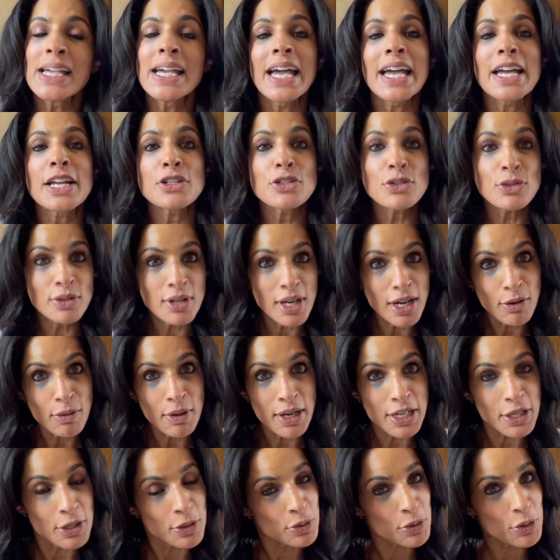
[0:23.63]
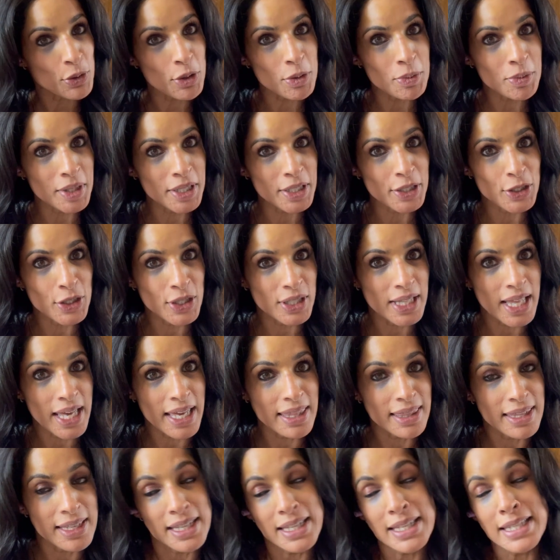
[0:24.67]
and you know I don't normally look
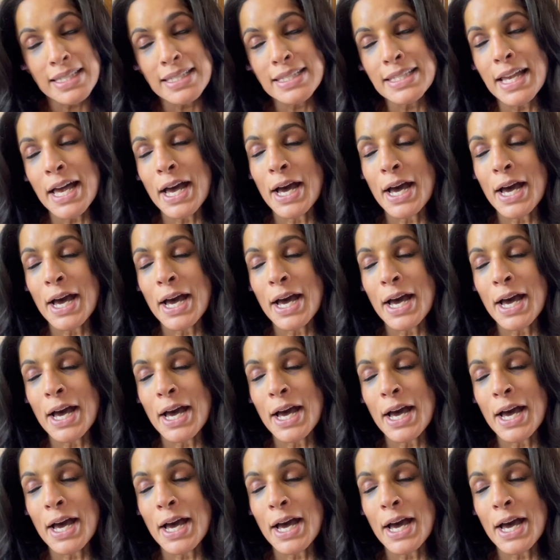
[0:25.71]
like this.